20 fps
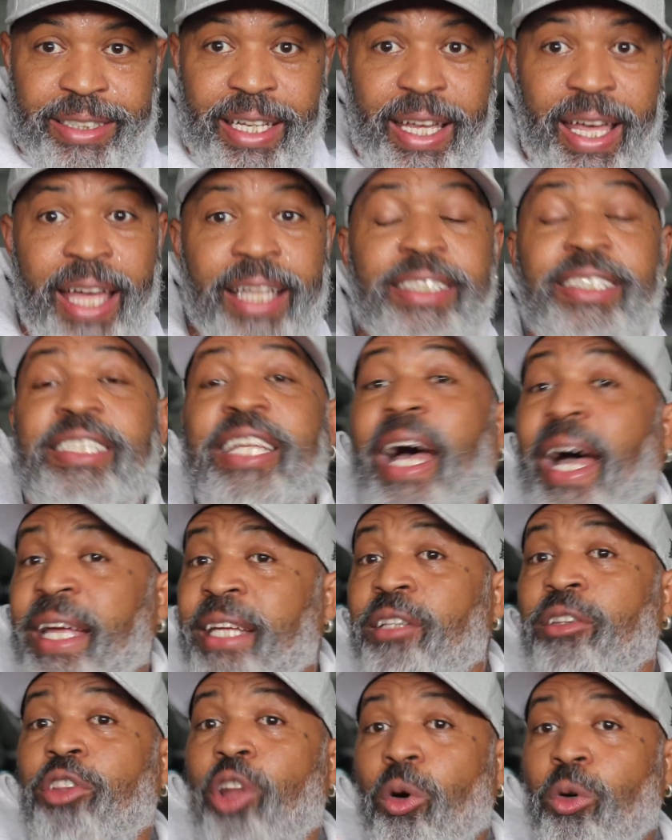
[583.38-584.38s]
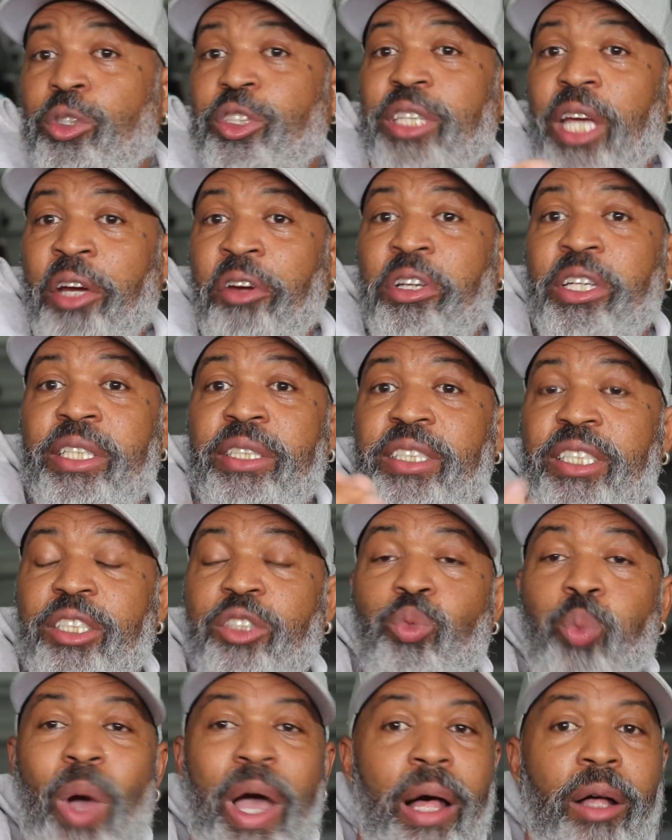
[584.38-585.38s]
and tighten those areas
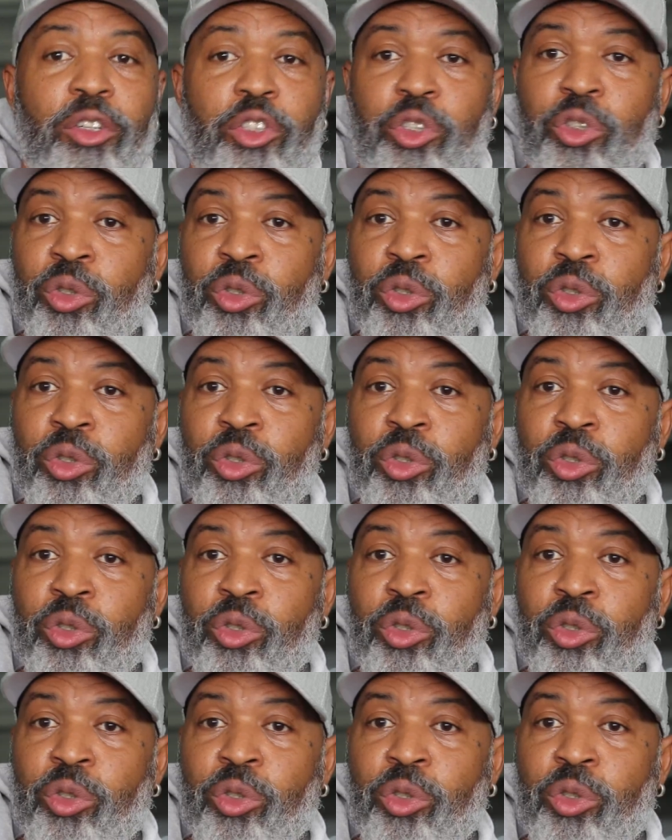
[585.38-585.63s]
as well.